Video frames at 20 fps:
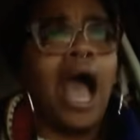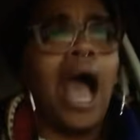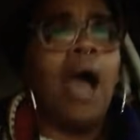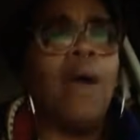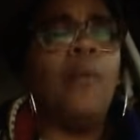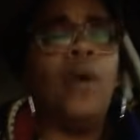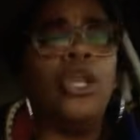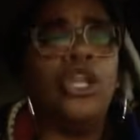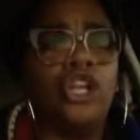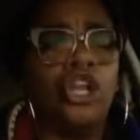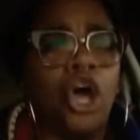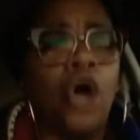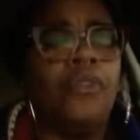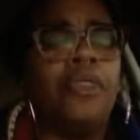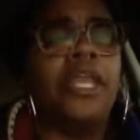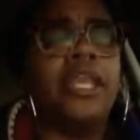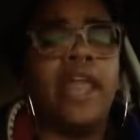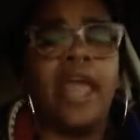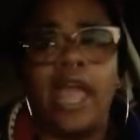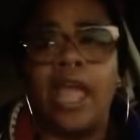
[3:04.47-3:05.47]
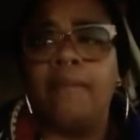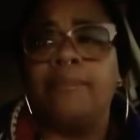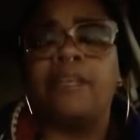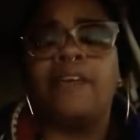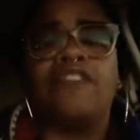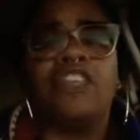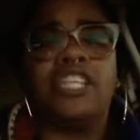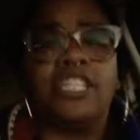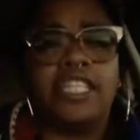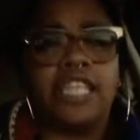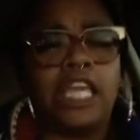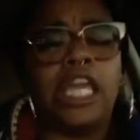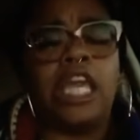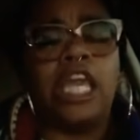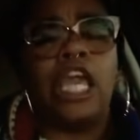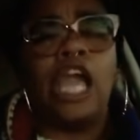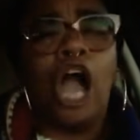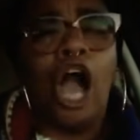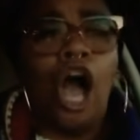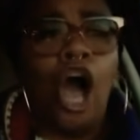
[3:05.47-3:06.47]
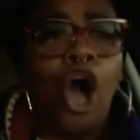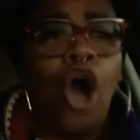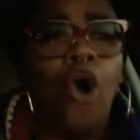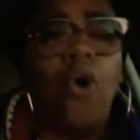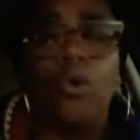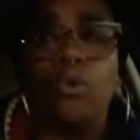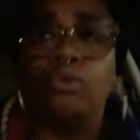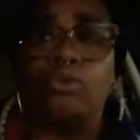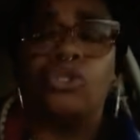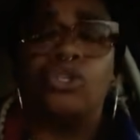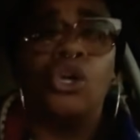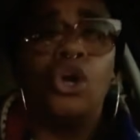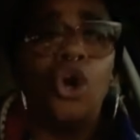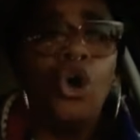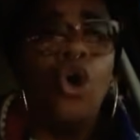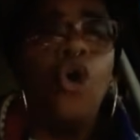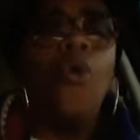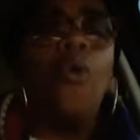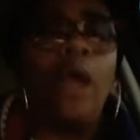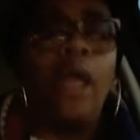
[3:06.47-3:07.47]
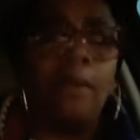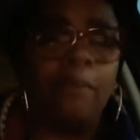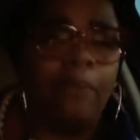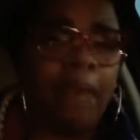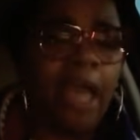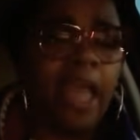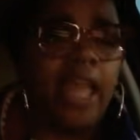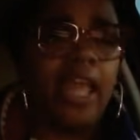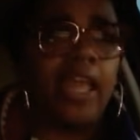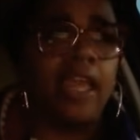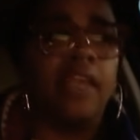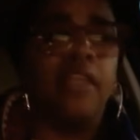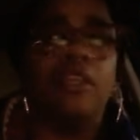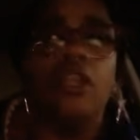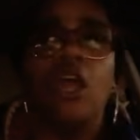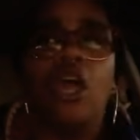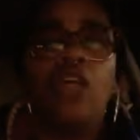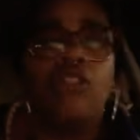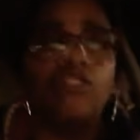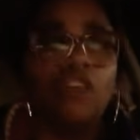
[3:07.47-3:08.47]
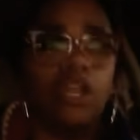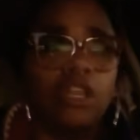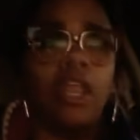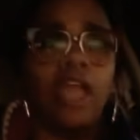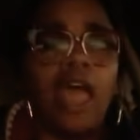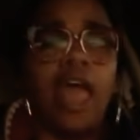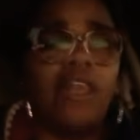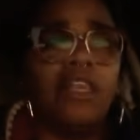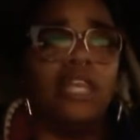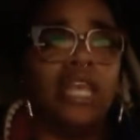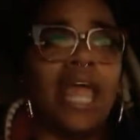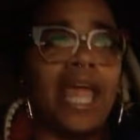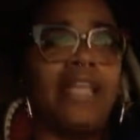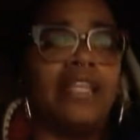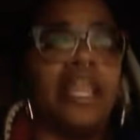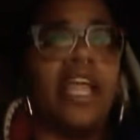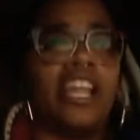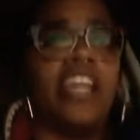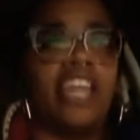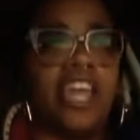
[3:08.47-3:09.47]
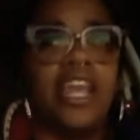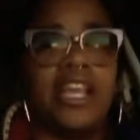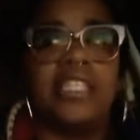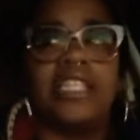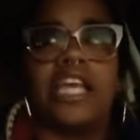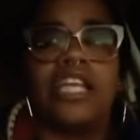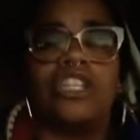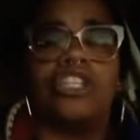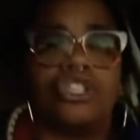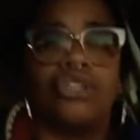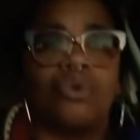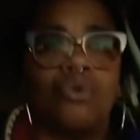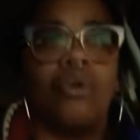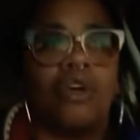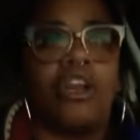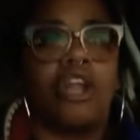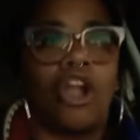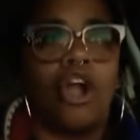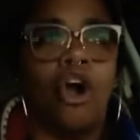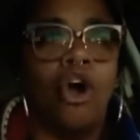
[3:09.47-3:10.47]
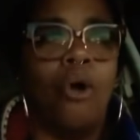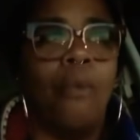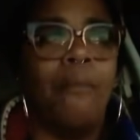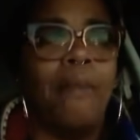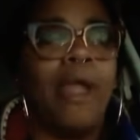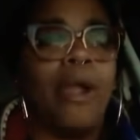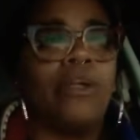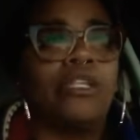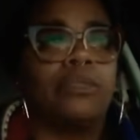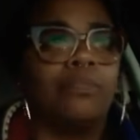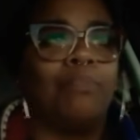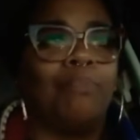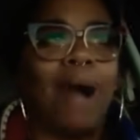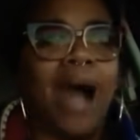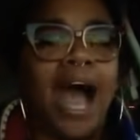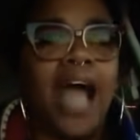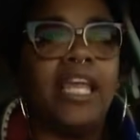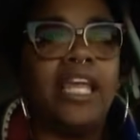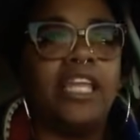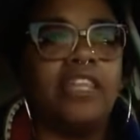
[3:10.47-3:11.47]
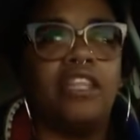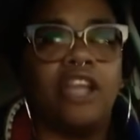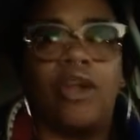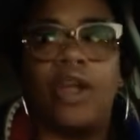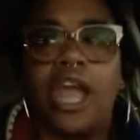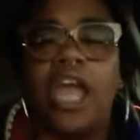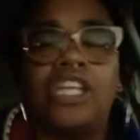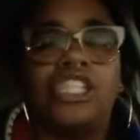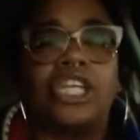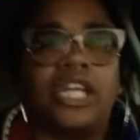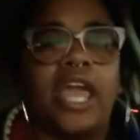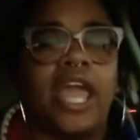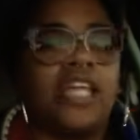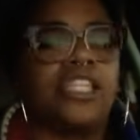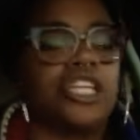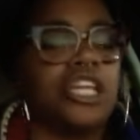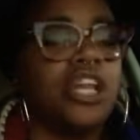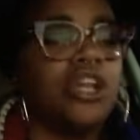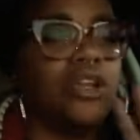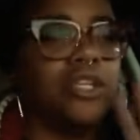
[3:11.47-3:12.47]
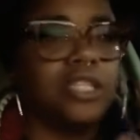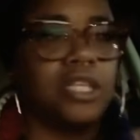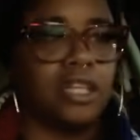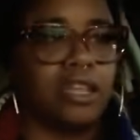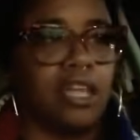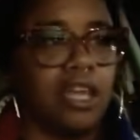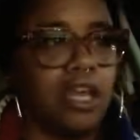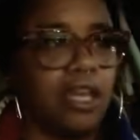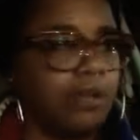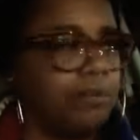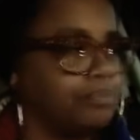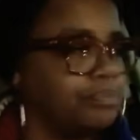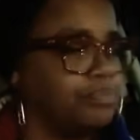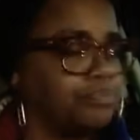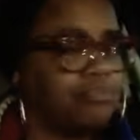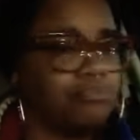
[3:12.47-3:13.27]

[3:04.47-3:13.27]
I want to know the names of the CEOs who ain't paying, the letting their kids get into school on their own marriage, buying their education. Here's the thing